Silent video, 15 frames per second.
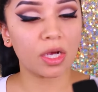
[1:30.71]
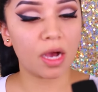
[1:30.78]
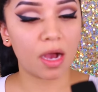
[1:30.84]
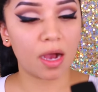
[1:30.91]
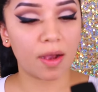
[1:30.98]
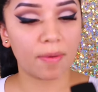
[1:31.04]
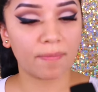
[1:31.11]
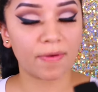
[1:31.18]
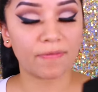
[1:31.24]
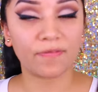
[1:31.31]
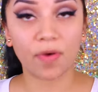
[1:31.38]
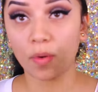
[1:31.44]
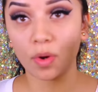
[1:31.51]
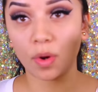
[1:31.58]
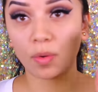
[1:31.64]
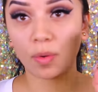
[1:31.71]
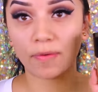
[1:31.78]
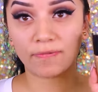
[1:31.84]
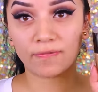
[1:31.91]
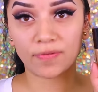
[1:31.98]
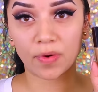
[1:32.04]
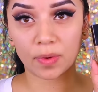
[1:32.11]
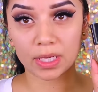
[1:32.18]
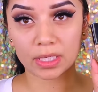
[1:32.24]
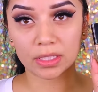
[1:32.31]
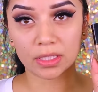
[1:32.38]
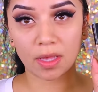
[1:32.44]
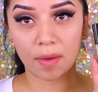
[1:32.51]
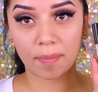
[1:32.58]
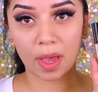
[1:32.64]
photo
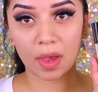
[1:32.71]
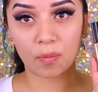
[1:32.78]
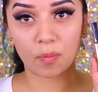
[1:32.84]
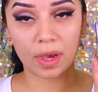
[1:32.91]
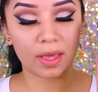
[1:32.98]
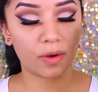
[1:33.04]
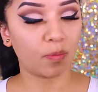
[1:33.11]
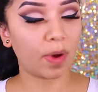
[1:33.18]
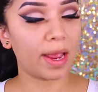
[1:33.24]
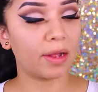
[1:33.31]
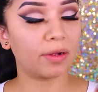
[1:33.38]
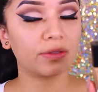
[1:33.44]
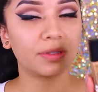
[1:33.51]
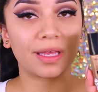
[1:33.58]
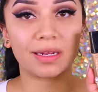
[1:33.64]
focus by Wet n Wild.